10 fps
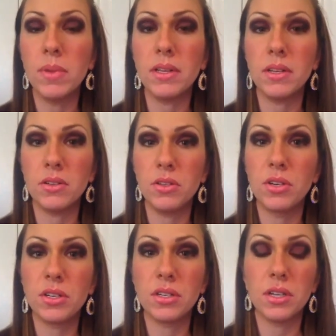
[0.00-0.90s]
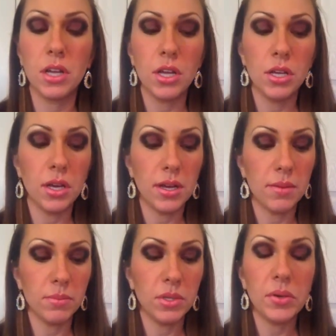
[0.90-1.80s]
but you can
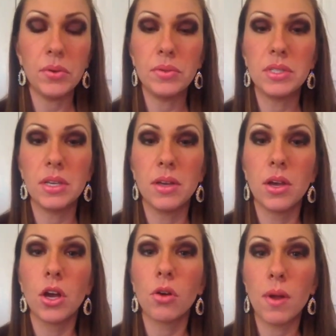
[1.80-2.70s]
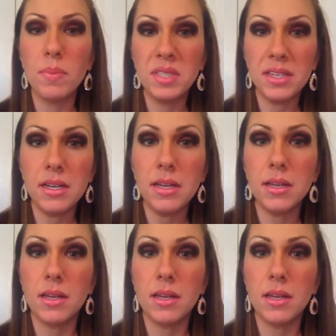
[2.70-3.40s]
use corrupted